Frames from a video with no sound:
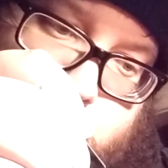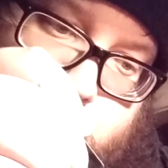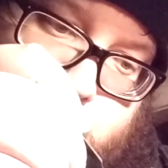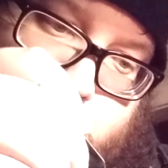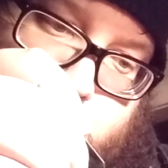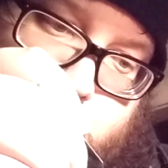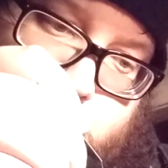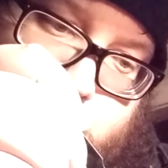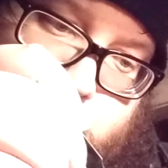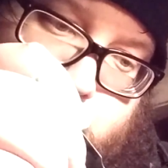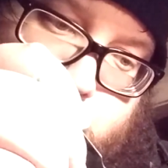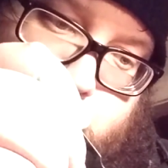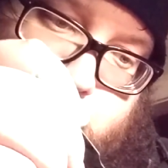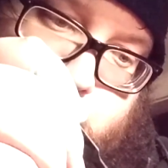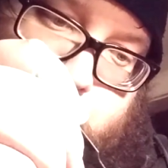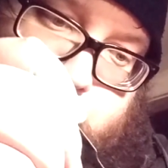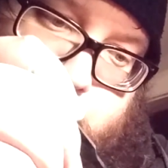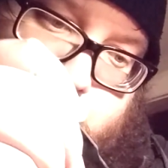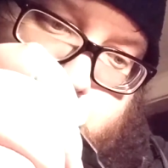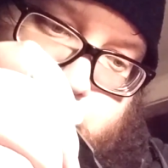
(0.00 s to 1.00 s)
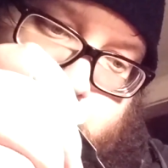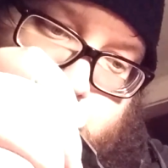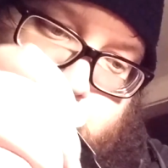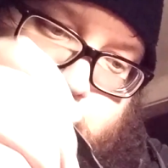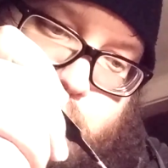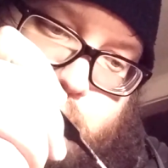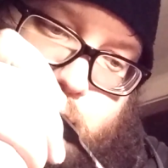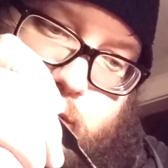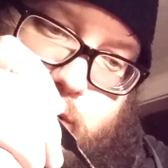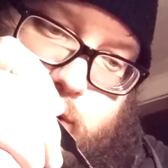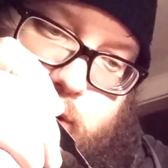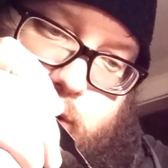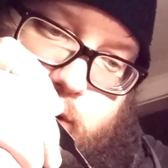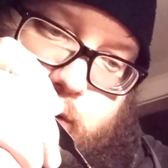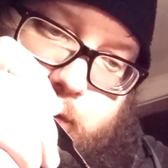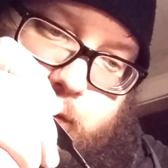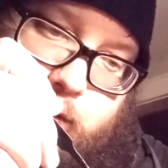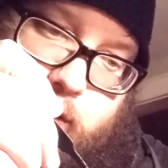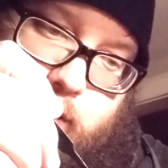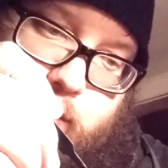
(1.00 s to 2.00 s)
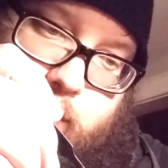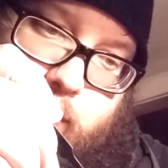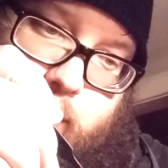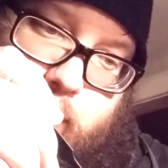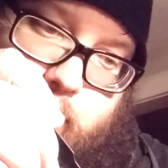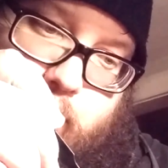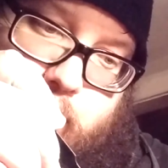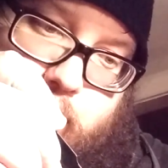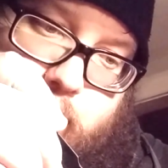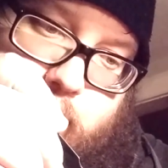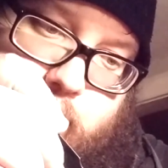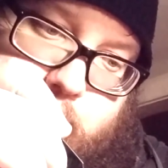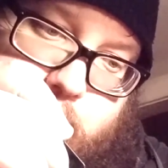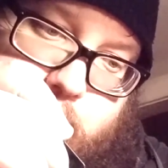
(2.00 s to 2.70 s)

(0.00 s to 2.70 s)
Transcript: it accepts juice very well.